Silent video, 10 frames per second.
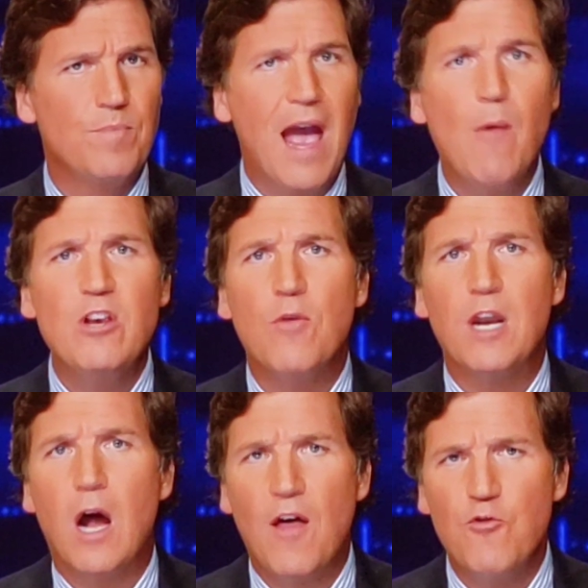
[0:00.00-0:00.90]
Now we know
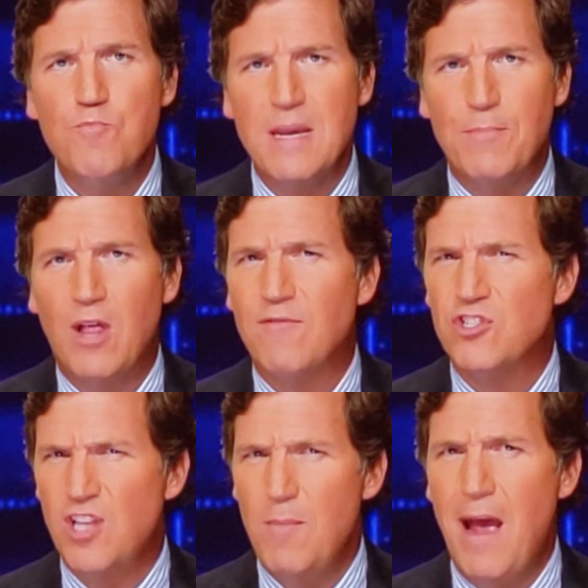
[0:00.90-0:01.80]
that other people have
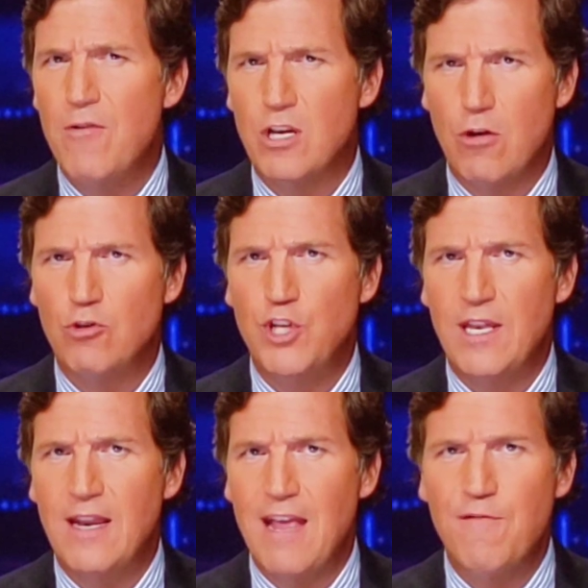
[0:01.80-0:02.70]
somehow
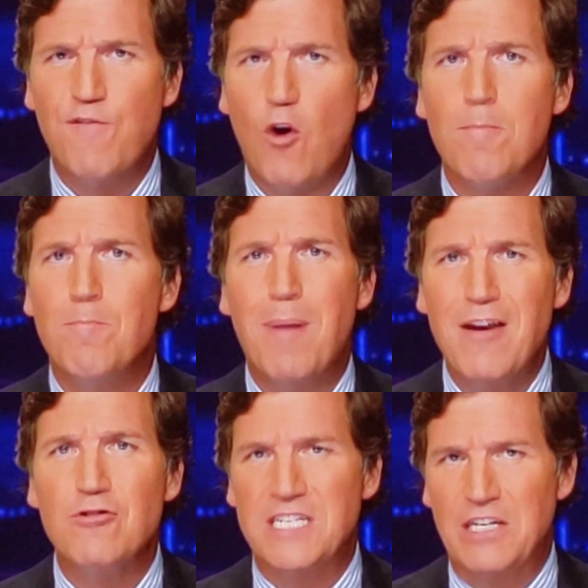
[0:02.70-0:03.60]
negotiated a far
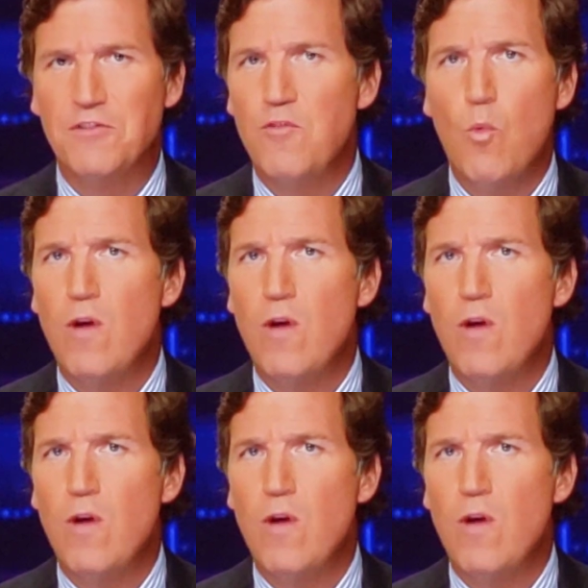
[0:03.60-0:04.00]
better deal than the